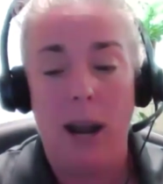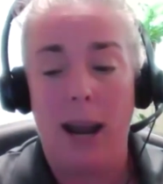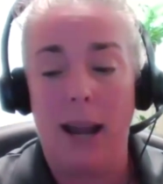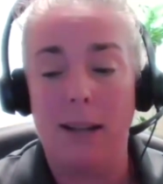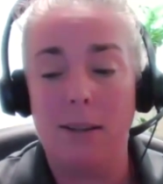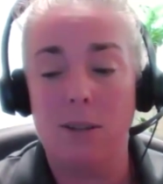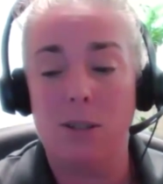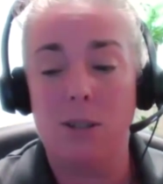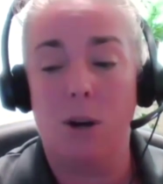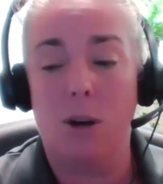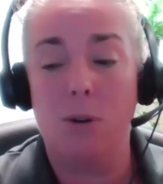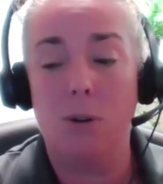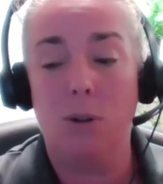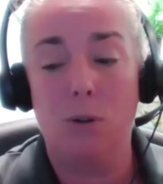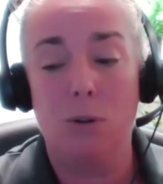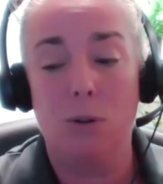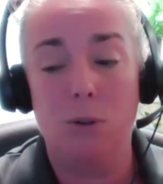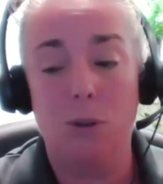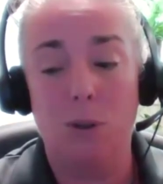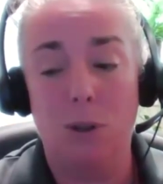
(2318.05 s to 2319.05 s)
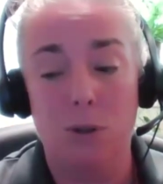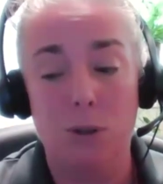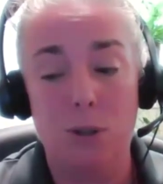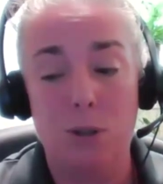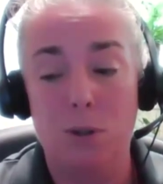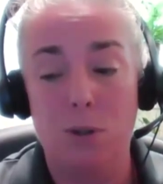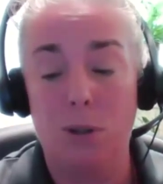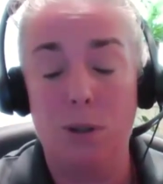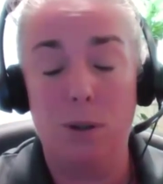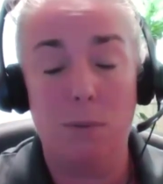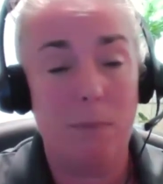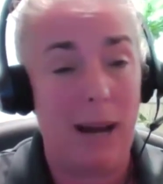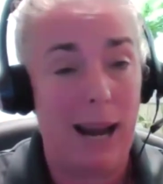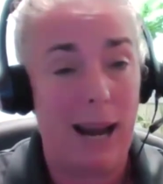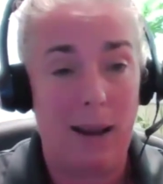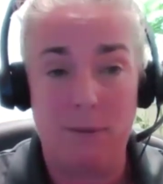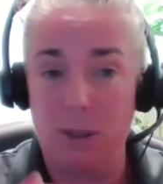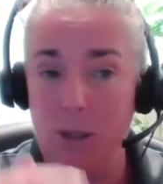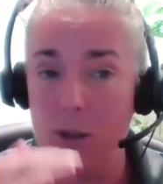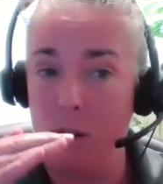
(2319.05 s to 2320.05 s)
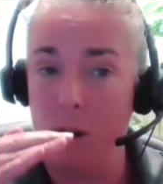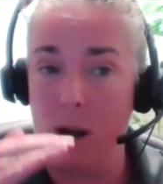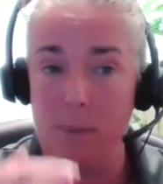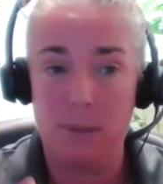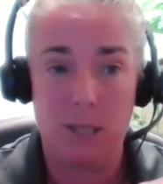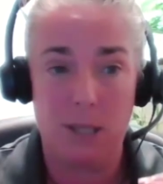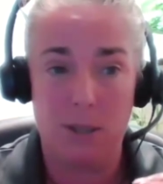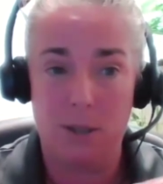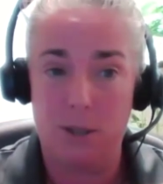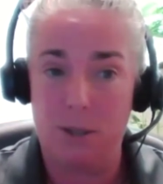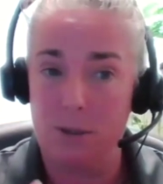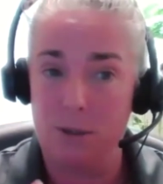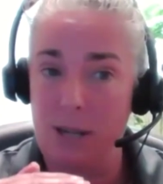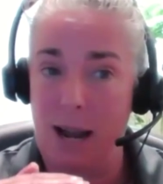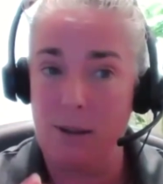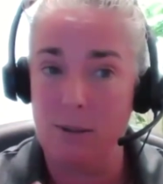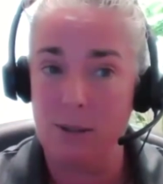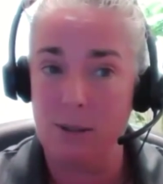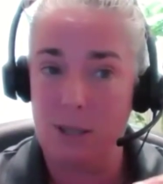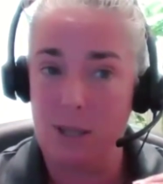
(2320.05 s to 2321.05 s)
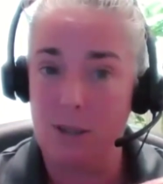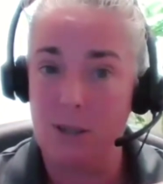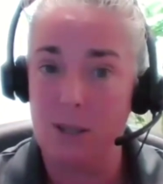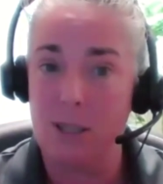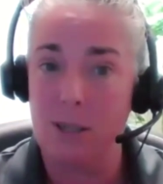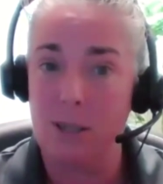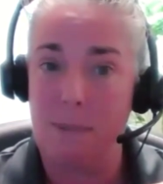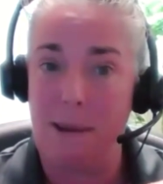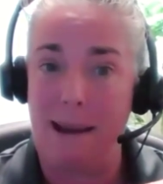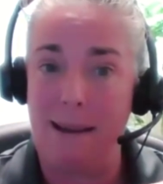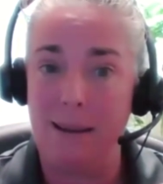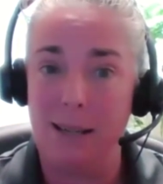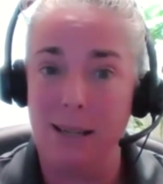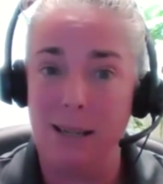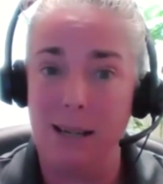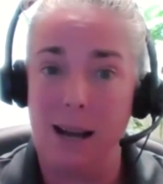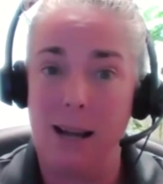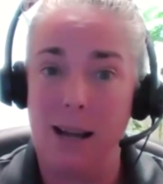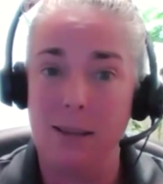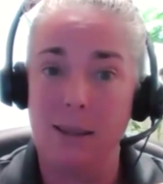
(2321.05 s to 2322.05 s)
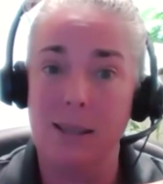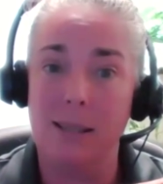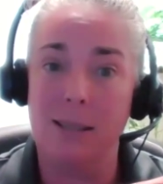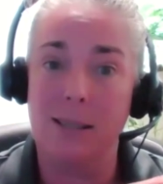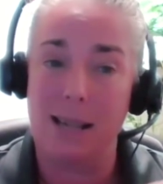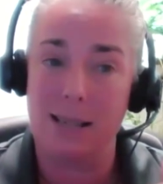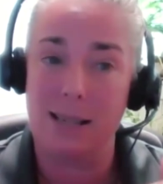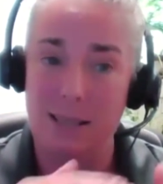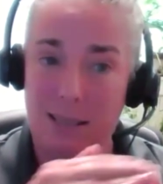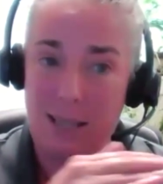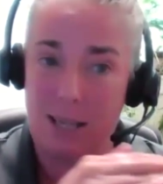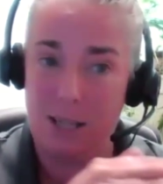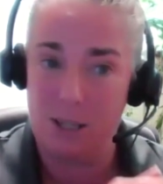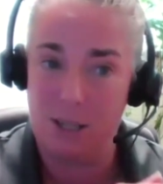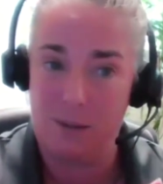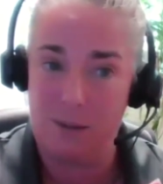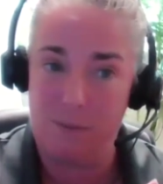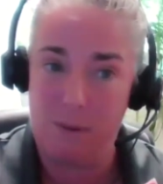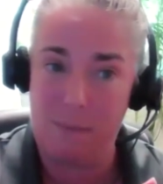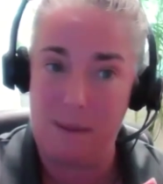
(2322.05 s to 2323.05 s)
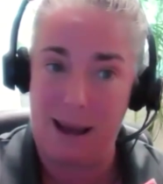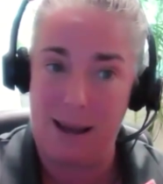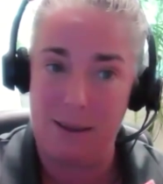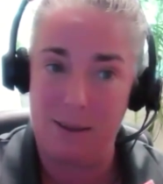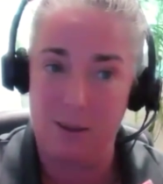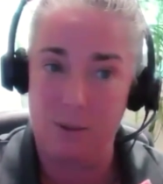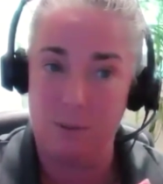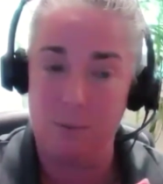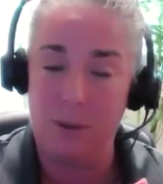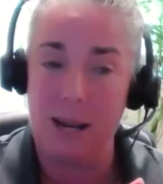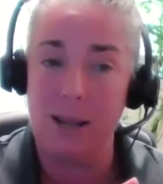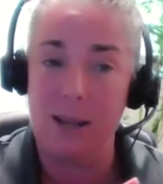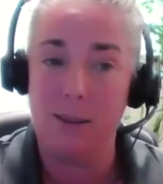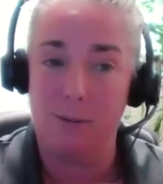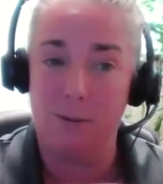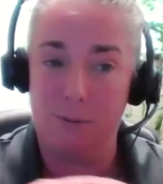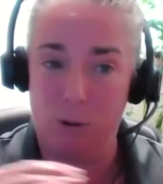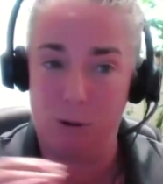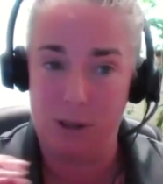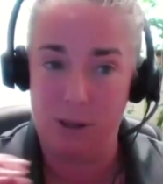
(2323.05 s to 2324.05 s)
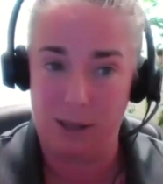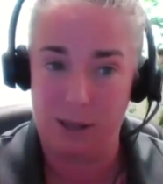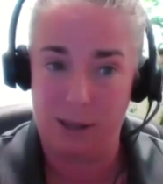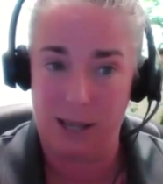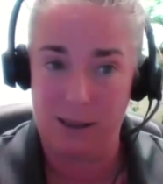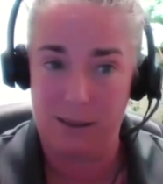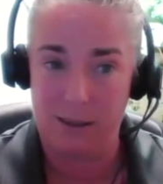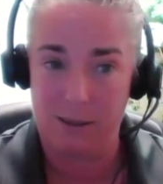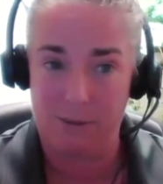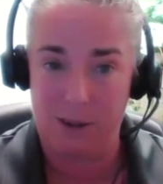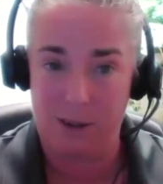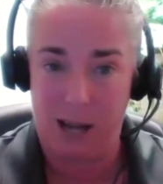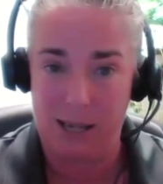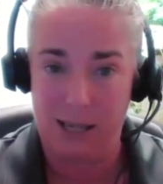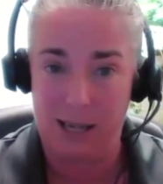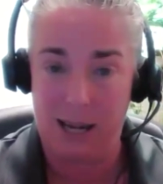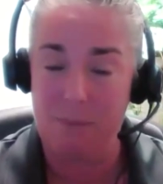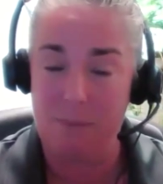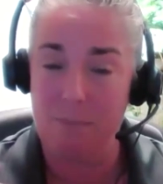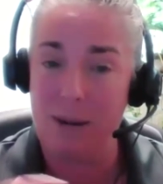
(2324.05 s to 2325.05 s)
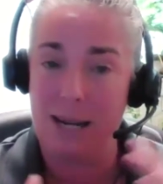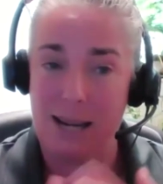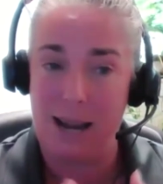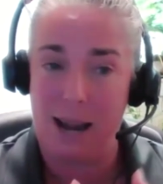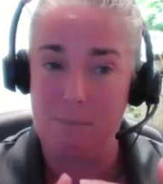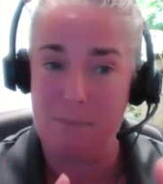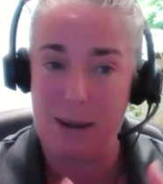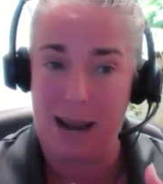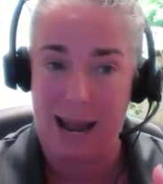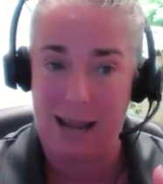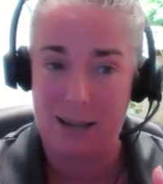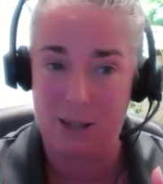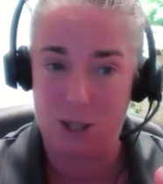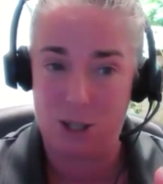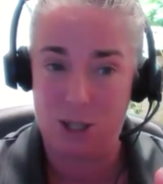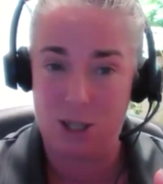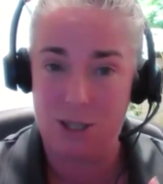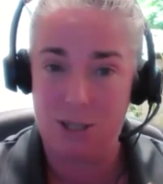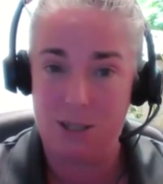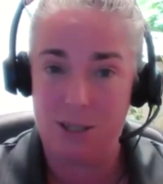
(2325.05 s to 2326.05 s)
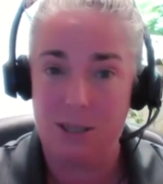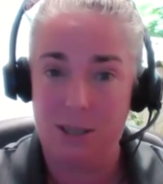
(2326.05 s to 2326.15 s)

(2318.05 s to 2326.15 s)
And so your student may have to go upstairs or downstairs depending on the designation of the bathroom and the floor that they live on. It may not match.